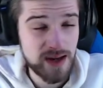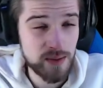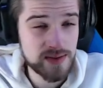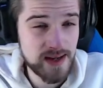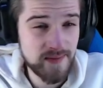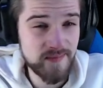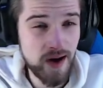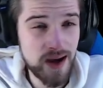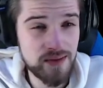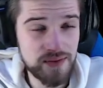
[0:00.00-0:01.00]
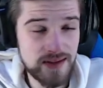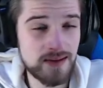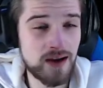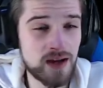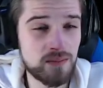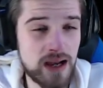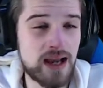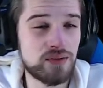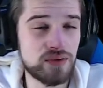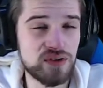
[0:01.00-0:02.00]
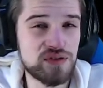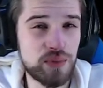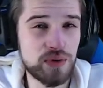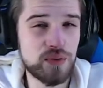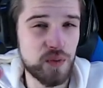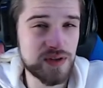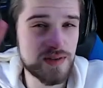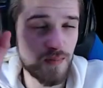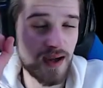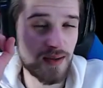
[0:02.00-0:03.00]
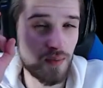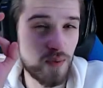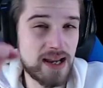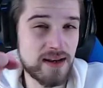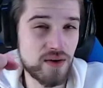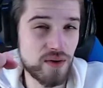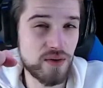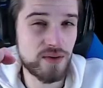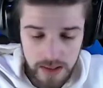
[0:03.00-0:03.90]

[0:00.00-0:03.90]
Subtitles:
I was like 5 at the time, and Rosebud was my way to go.